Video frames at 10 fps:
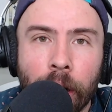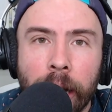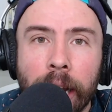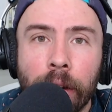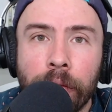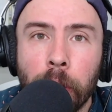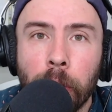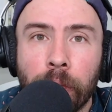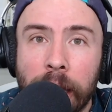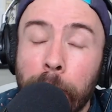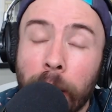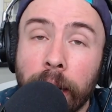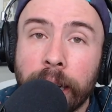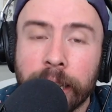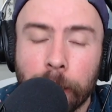in our interview for that
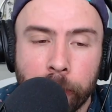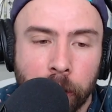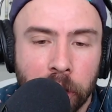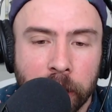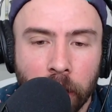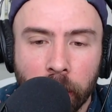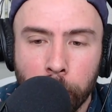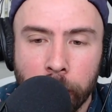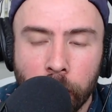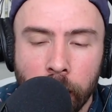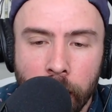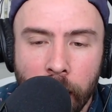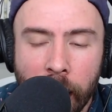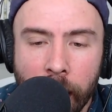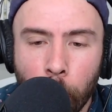podcast episode, just talking about
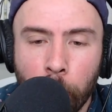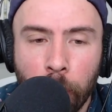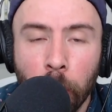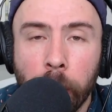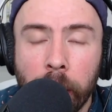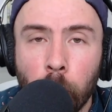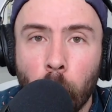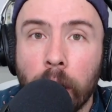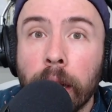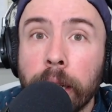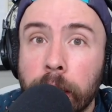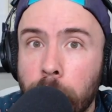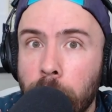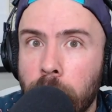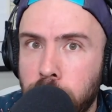how brewing
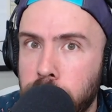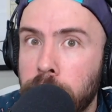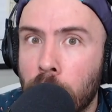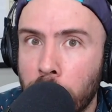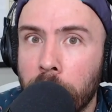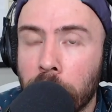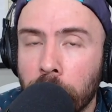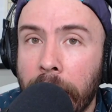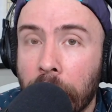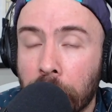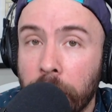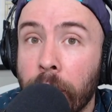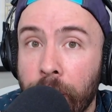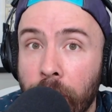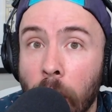was traditionally actually
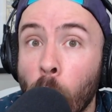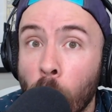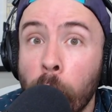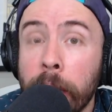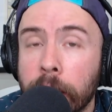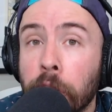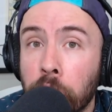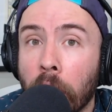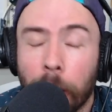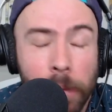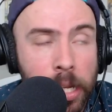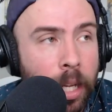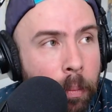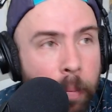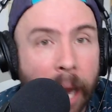a, a woman's job,
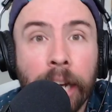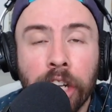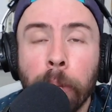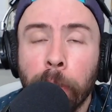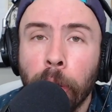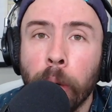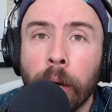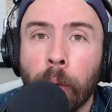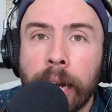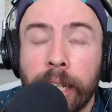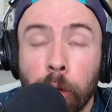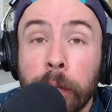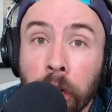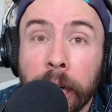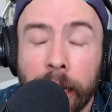ancient brewing, right? Because it
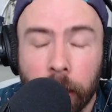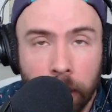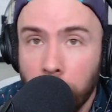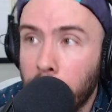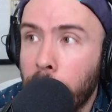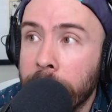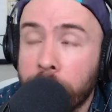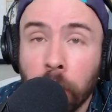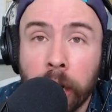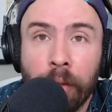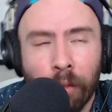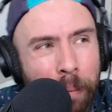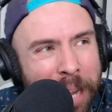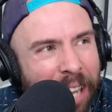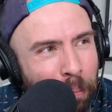was cooking it's cooking. For
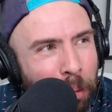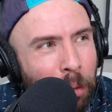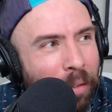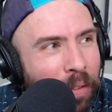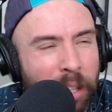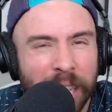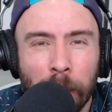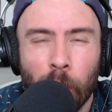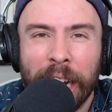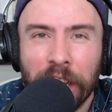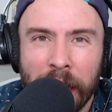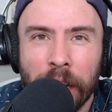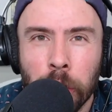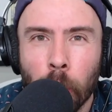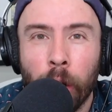me, brewing feels a lot more like
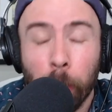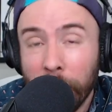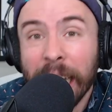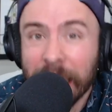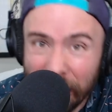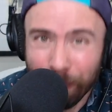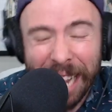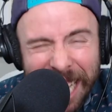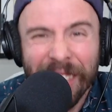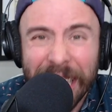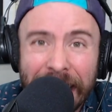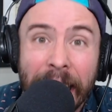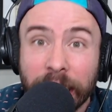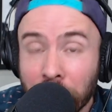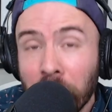janitorial, but at the end of the
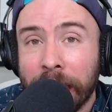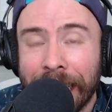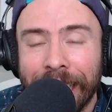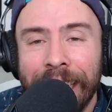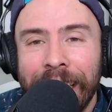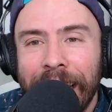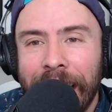day, it's cooking.